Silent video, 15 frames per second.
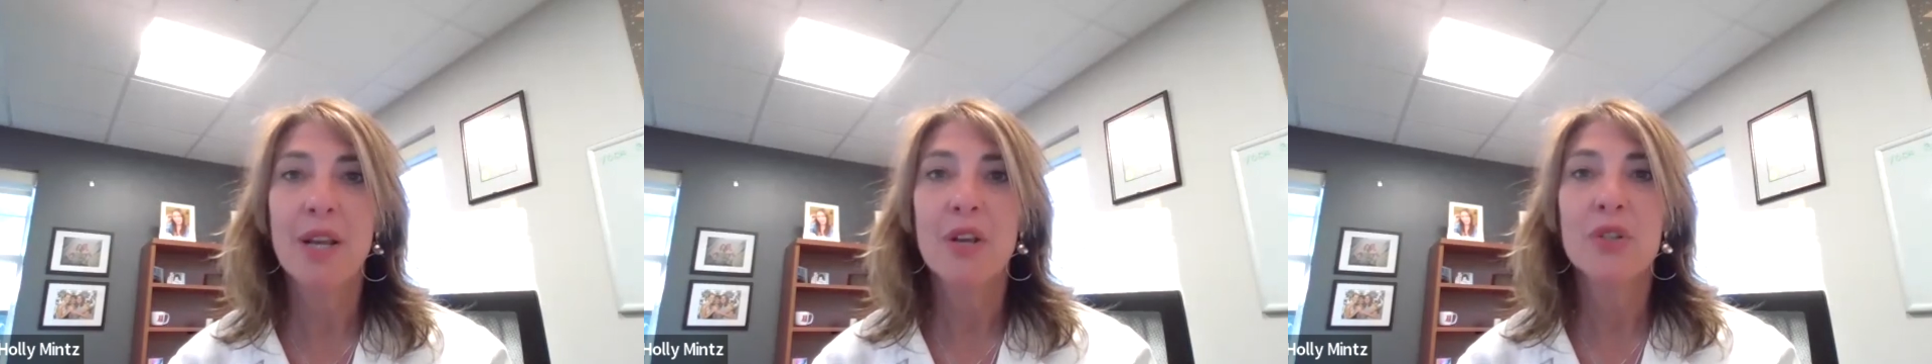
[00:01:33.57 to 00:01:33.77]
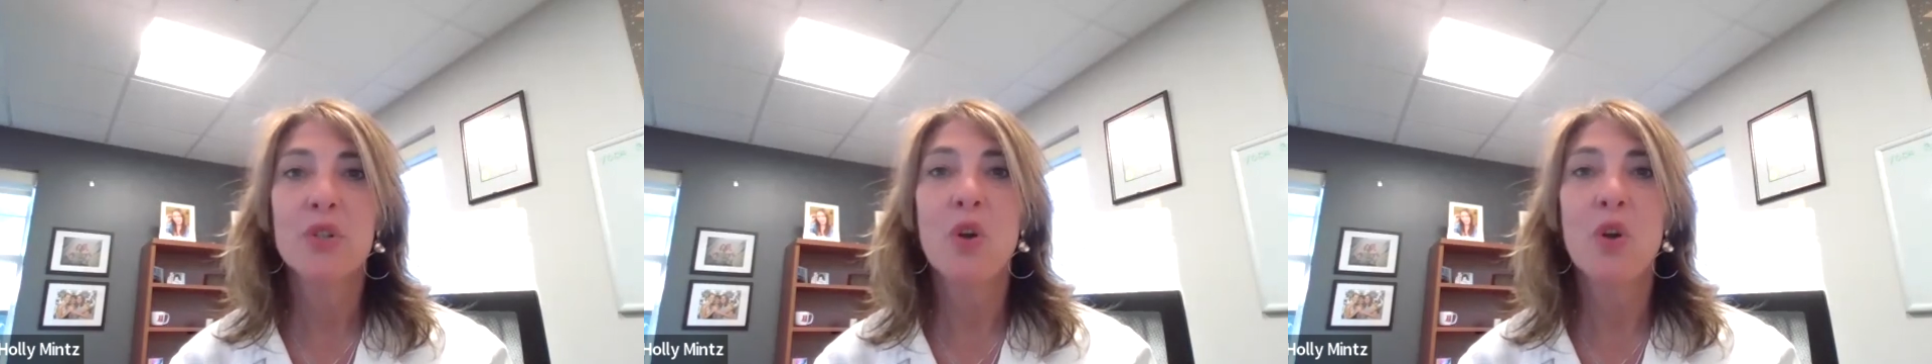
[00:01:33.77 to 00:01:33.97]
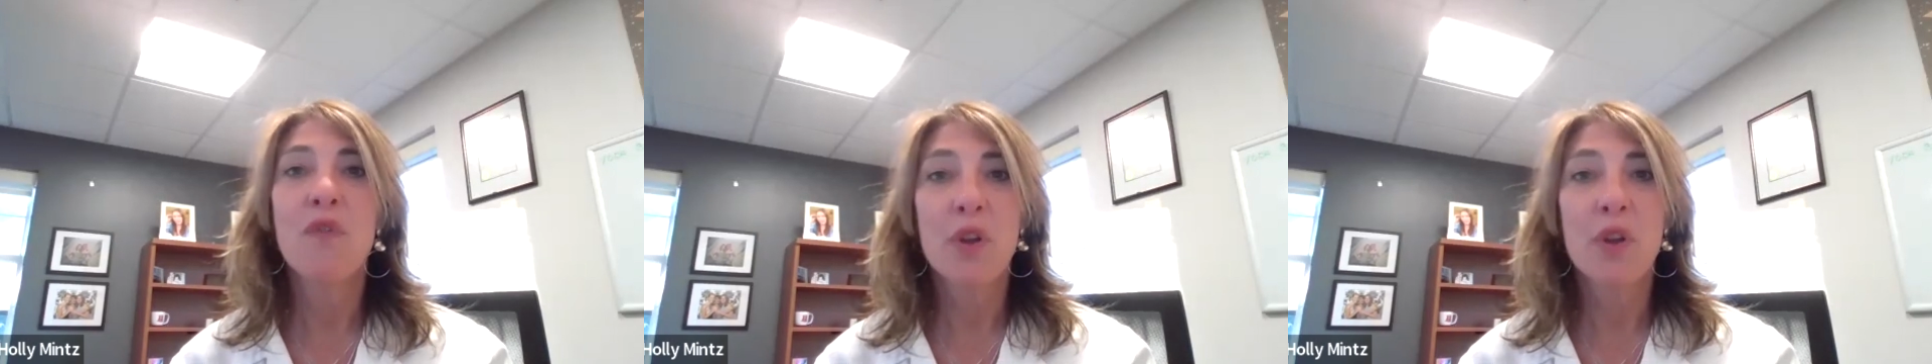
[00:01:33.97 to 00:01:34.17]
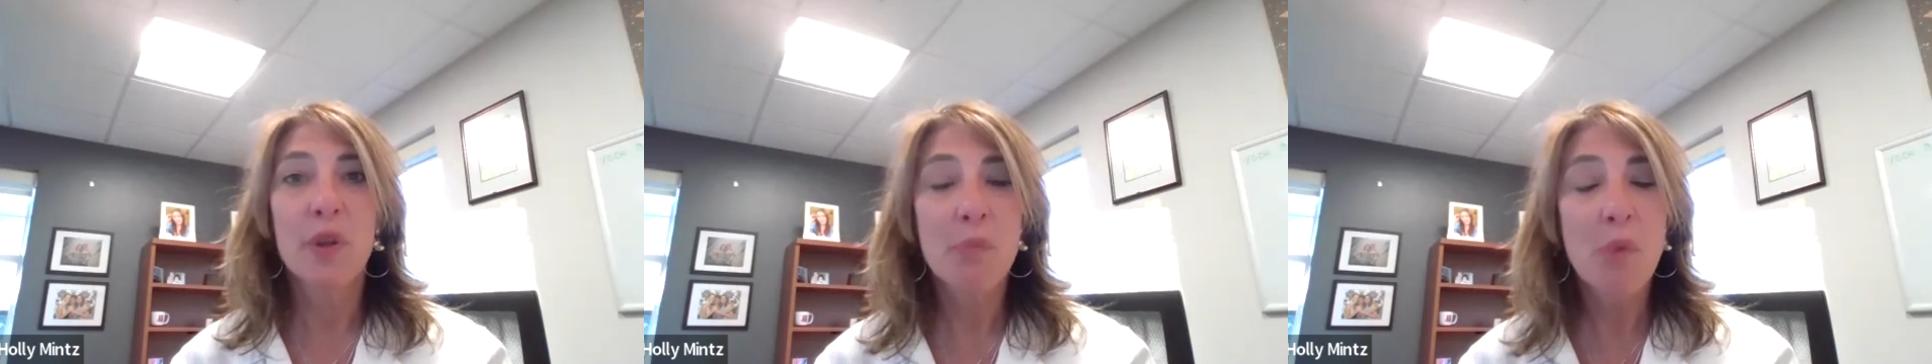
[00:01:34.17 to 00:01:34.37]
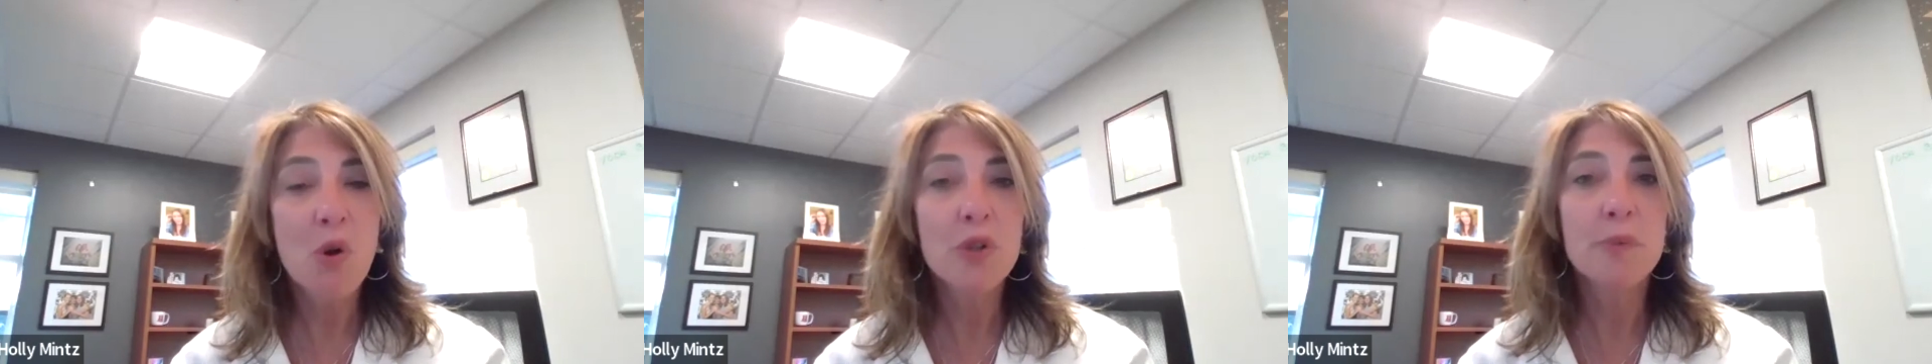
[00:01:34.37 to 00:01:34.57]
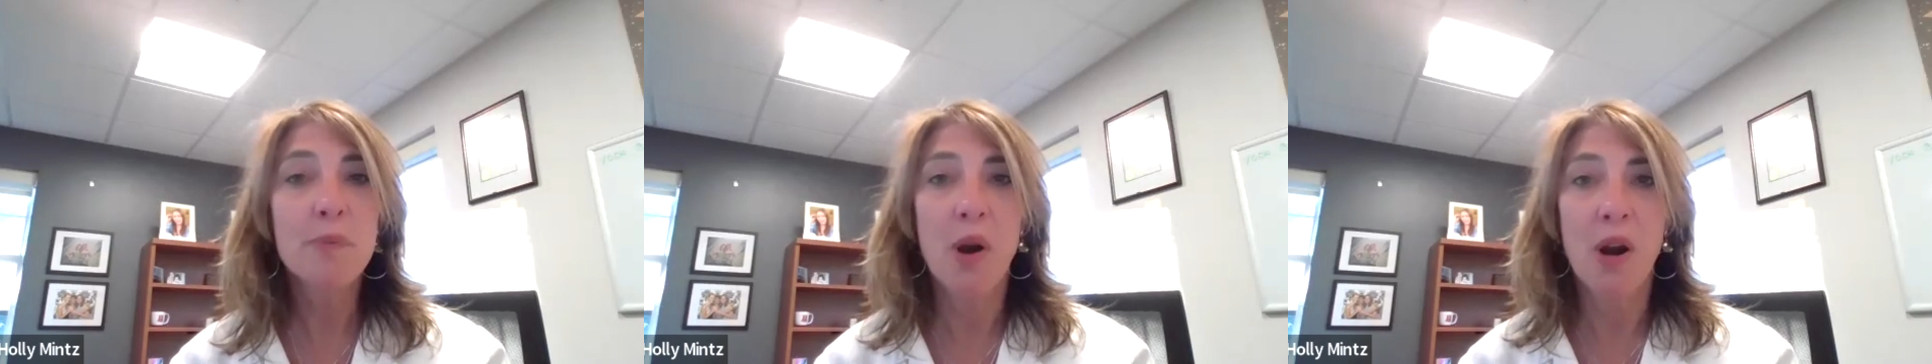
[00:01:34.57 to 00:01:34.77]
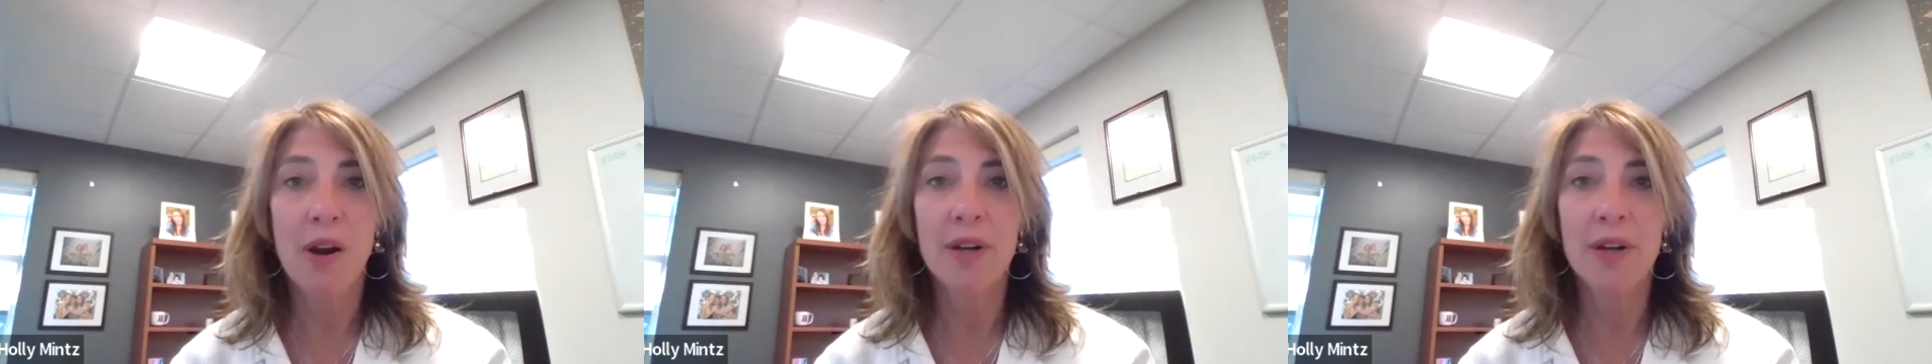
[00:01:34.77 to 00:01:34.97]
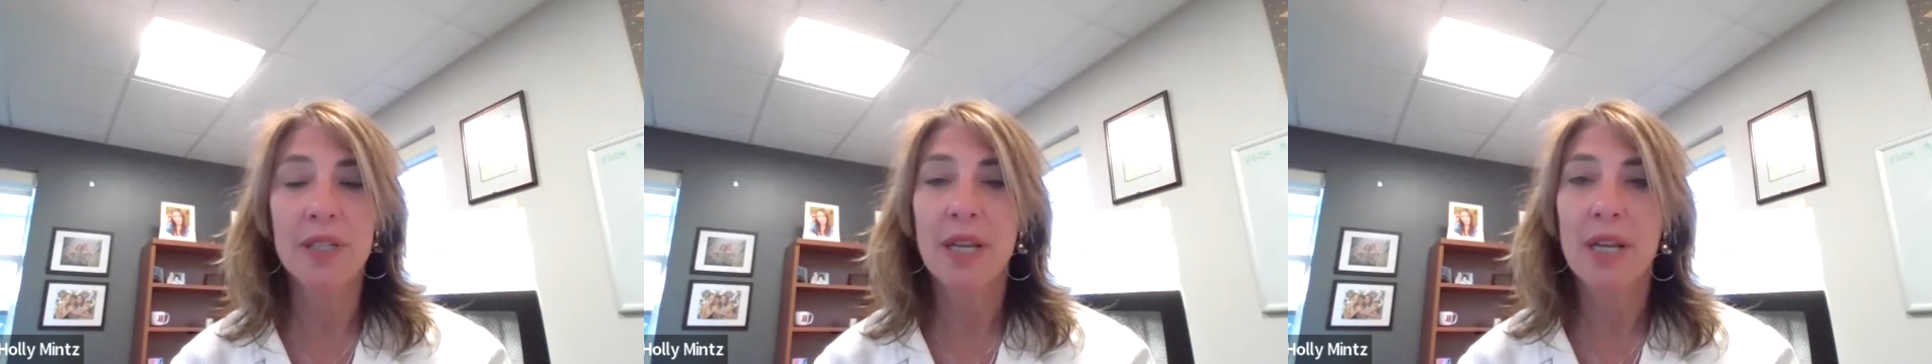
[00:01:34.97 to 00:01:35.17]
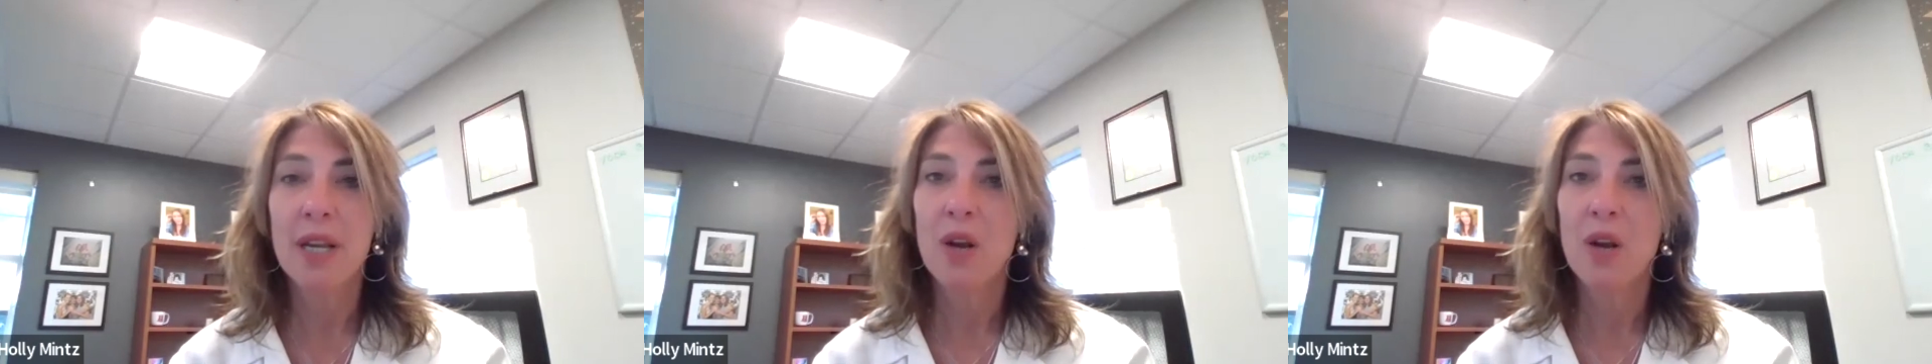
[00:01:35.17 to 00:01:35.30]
So for the most part,